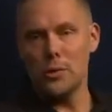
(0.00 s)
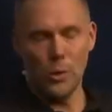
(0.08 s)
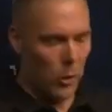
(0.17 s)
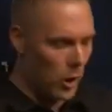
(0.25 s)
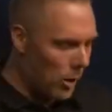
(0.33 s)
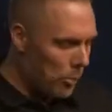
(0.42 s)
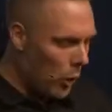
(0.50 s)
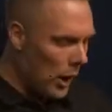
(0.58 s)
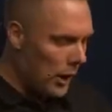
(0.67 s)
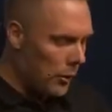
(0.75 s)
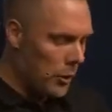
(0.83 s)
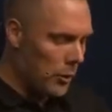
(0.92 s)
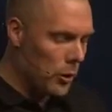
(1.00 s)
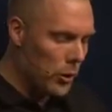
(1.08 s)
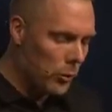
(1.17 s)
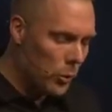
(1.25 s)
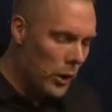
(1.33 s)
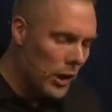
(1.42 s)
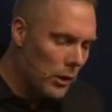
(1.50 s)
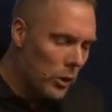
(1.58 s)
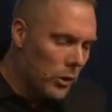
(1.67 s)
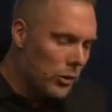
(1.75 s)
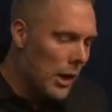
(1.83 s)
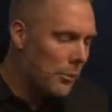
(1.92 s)
So we're going to pray, and then we're going to read
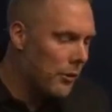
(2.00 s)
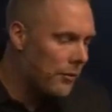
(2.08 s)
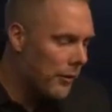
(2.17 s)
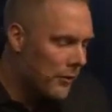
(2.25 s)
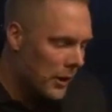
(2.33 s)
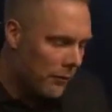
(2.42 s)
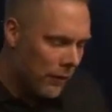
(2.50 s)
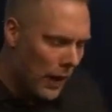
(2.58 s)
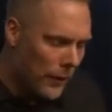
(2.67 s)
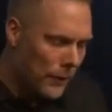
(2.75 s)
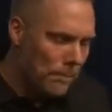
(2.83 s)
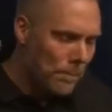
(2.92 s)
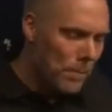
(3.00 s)
Luke chapter 15. Father,